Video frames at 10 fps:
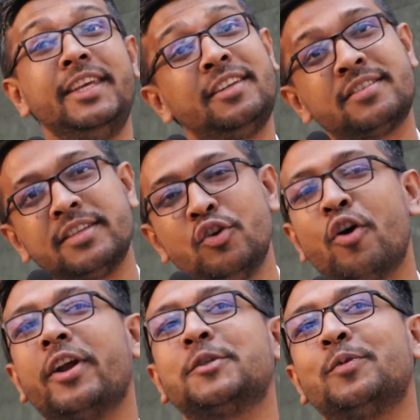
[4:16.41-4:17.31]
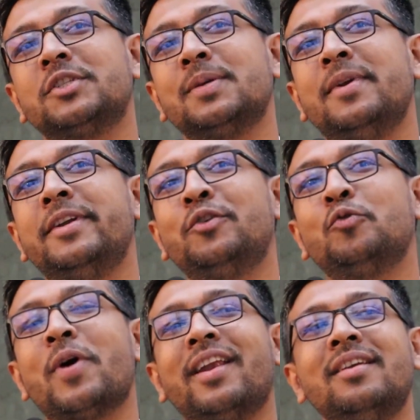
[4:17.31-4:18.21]
It's your responsibility
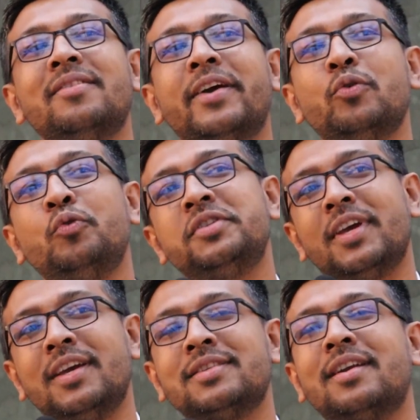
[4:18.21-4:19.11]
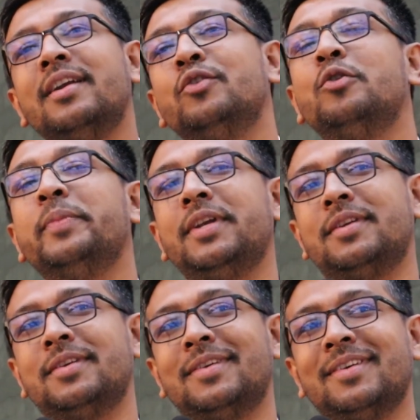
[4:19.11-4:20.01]
to identify which HR head you will
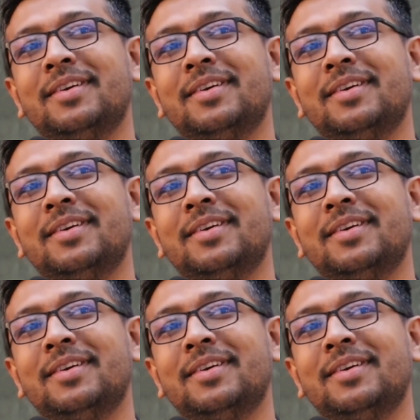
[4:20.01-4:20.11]
meet.